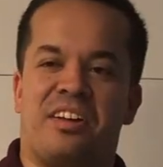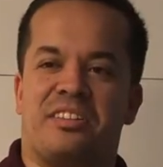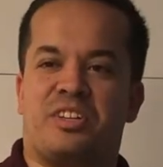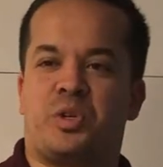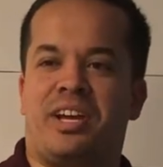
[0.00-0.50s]

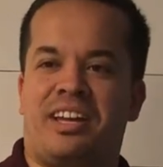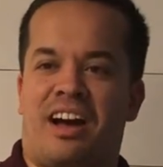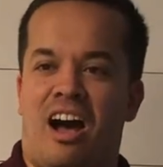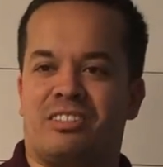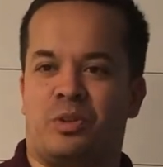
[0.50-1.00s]
The tree
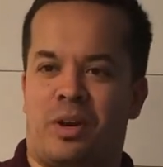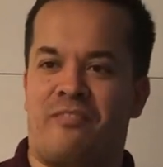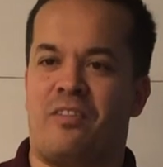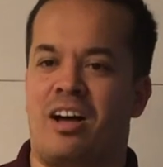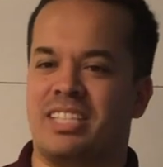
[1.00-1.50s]
also when it
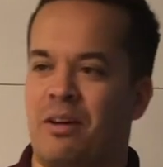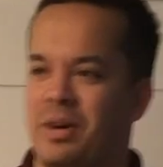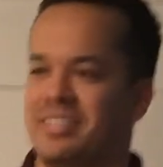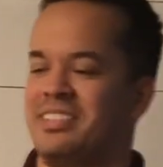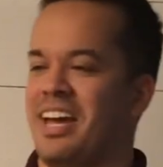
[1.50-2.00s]
falls down when
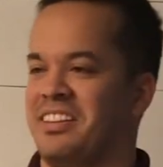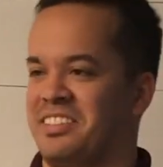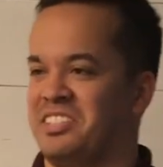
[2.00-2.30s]
it's dead doesn't